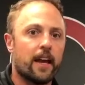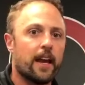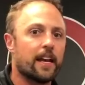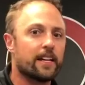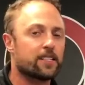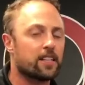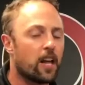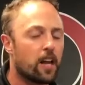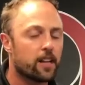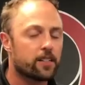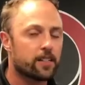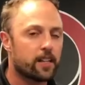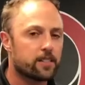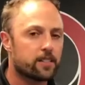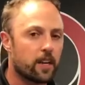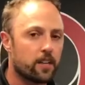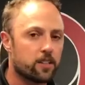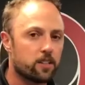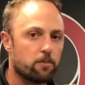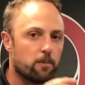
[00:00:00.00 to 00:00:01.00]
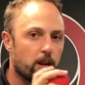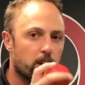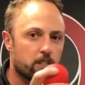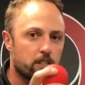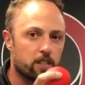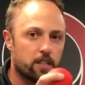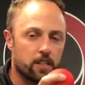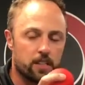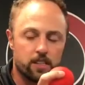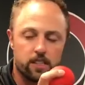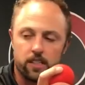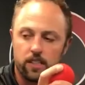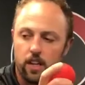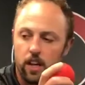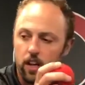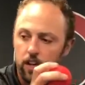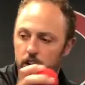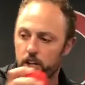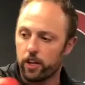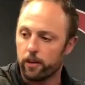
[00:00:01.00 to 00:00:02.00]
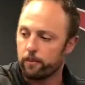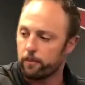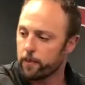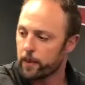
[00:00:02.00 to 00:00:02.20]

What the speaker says: As long as that's not too much, this is all good.